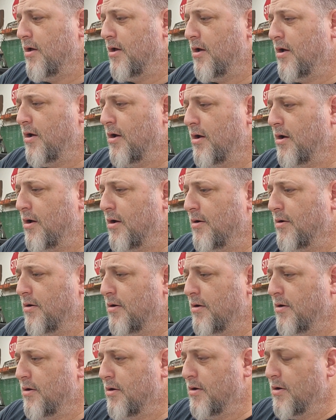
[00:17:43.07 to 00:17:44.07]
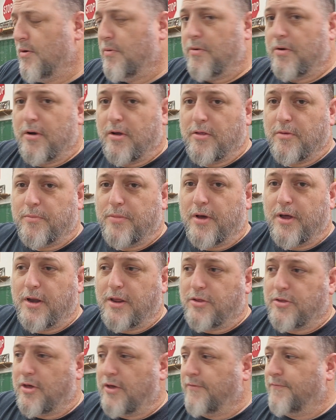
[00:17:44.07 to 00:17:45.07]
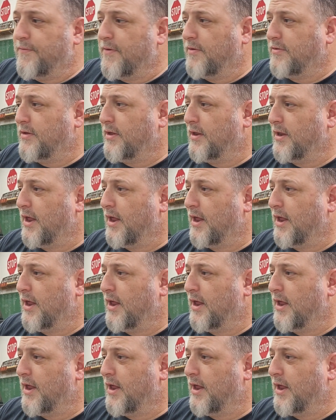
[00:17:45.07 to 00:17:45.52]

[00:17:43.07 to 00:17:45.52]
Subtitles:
with our other buddy J50,